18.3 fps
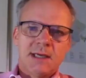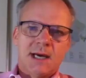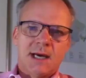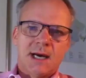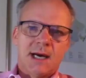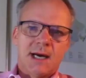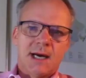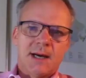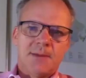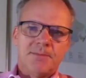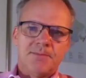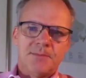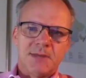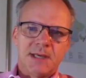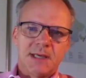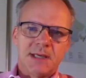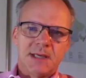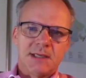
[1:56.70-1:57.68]
um,
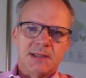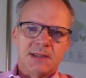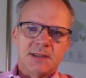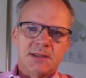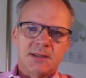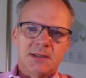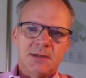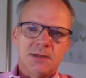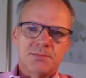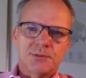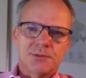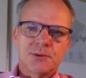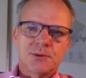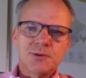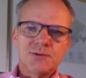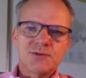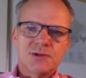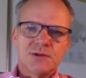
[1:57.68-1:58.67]
it
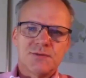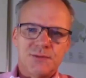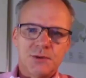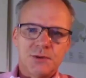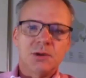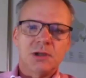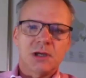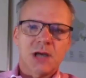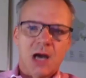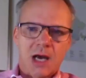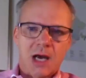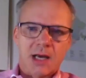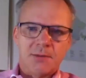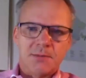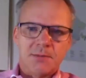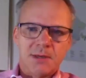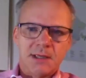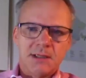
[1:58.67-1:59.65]
improves the fuel
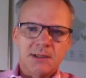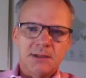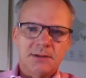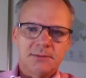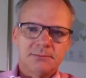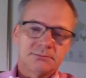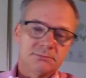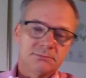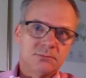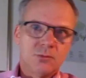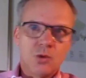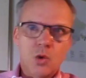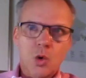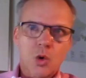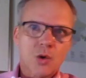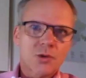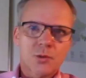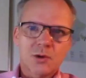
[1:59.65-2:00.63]
economy
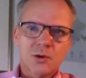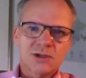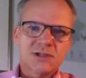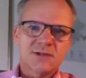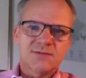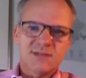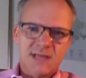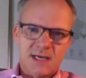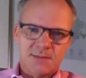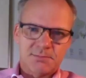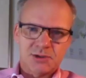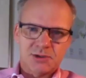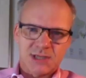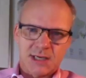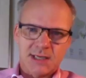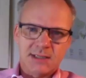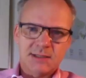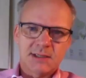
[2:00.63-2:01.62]
northwards of
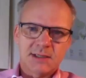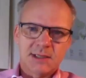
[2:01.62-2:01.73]
10%,